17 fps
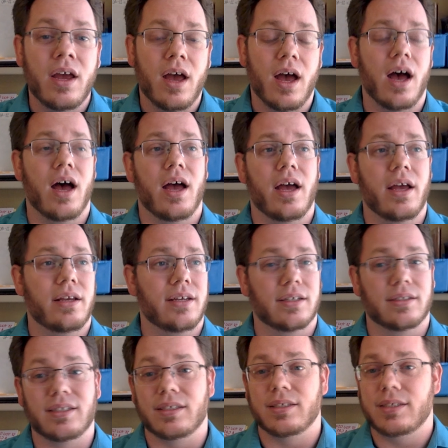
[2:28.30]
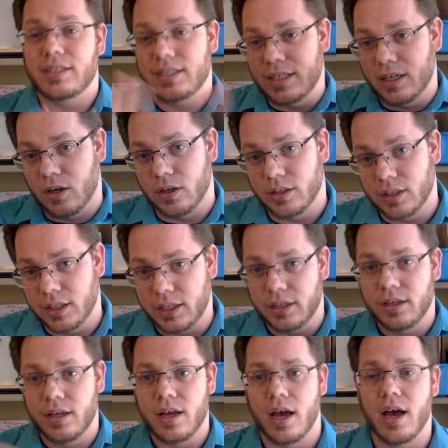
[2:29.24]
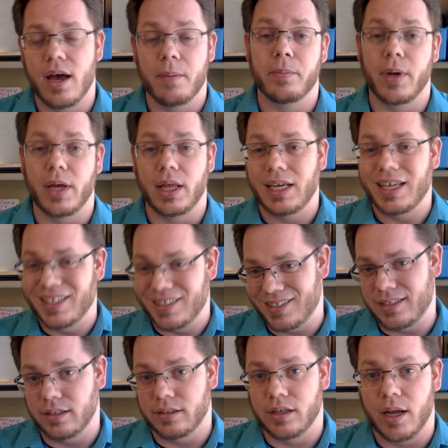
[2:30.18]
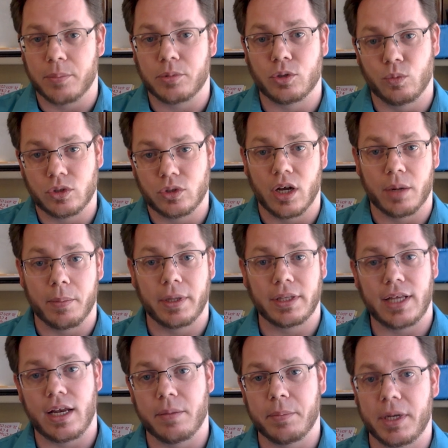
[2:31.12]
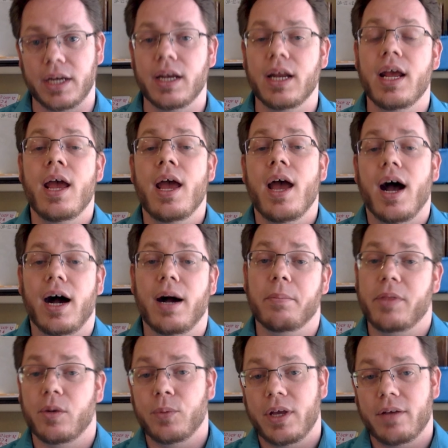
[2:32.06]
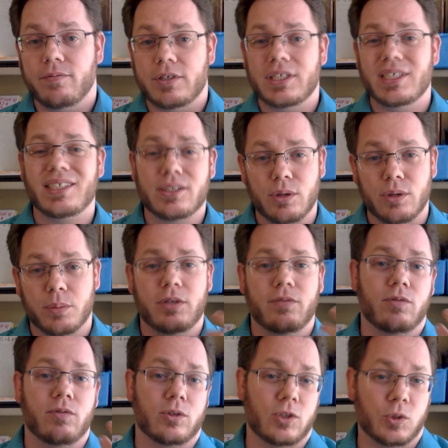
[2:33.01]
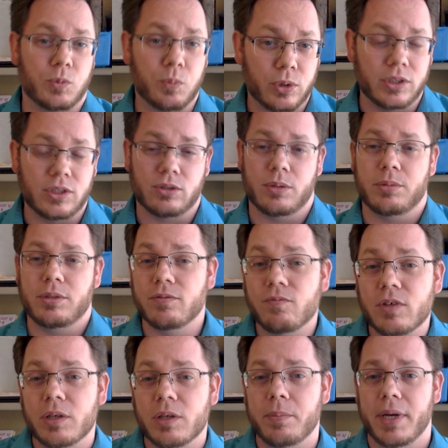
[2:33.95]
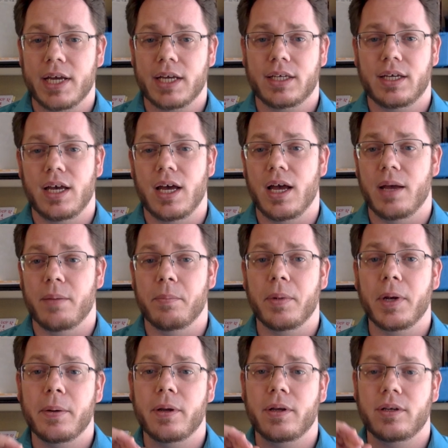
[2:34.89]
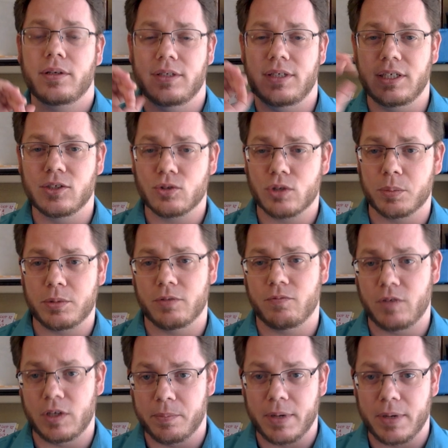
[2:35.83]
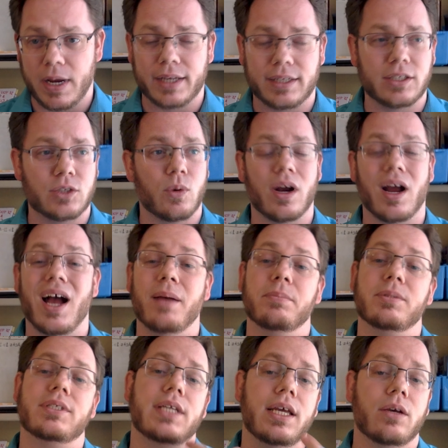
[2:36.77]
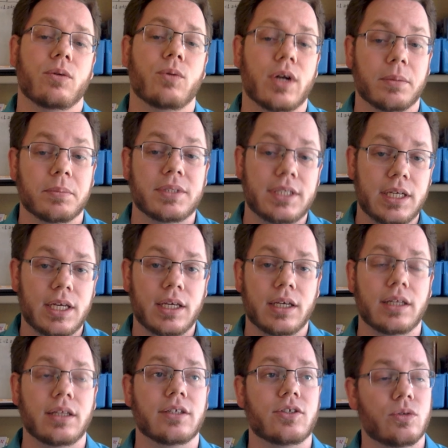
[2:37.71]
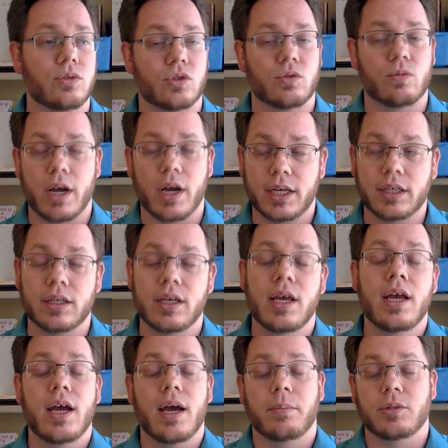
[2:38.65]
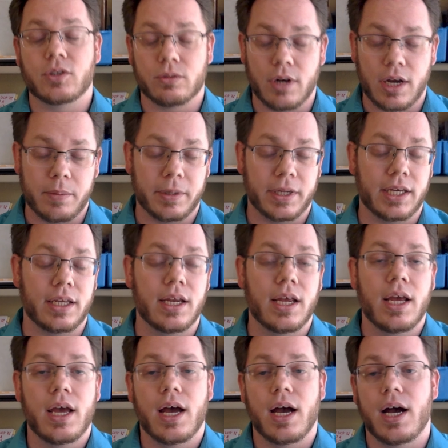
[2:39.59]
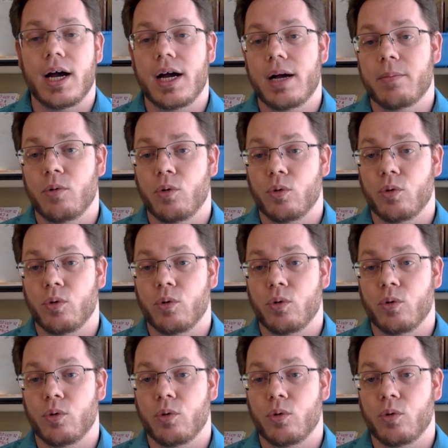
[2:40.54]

necessarily, but it's still an option. We'll talk about that in a minute. Then we have descriptive versus prescriptive feedback. Descriptive feedback is where I'm saying what I'm seeing in the student's writing, I'm describing it, or